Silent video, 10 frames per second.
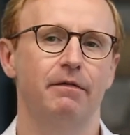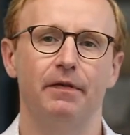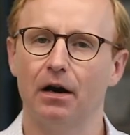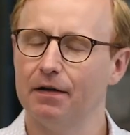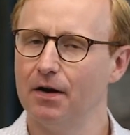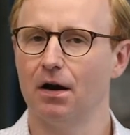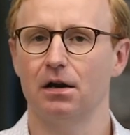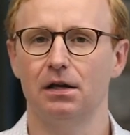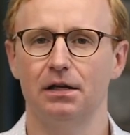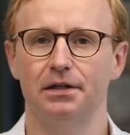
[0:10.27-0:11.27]
very,
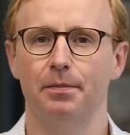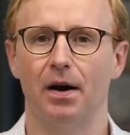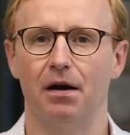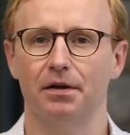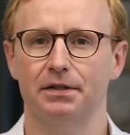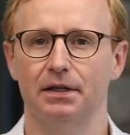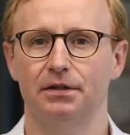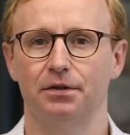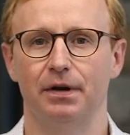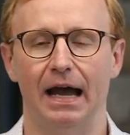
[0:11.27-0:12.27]
very easy policy
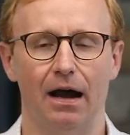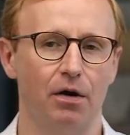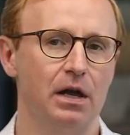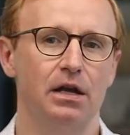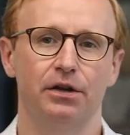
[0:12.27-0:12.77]
to now,